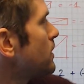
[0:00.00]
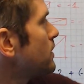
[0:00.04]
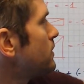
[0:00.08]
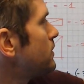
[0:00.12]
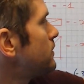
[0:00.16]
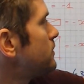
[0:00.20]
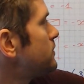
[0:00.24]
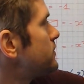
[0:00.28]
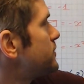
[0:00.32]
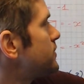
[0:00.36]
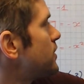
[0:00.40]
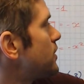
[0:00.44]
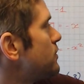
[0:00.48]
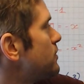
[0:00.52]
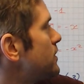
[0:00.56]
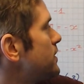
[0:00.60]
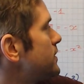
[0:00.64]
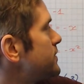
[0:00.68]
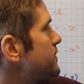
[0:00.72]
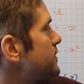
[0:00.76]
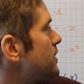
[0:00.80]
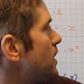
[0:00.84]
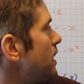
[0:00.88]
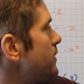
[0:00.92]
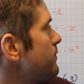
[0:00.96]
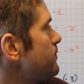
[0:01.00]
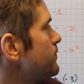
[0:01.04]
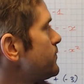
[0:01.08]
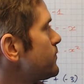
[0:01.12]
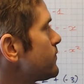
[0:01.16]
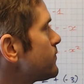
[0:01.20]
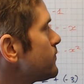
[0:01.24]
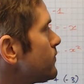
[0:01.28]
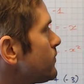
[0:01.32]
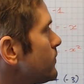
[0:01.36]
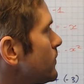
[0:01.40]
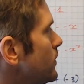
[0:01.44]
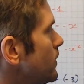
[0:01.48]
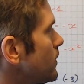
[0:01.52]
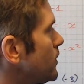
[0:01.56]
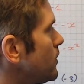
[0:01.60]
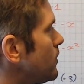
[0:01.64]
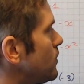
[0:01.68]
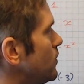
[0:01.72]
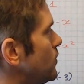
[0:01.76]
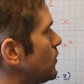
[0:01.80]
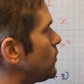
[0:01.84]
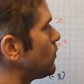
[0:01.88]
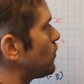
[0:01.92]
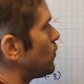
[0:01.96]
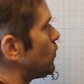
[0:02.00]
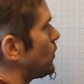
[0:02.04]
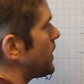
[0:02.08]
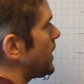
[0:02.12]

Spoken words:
So this time, we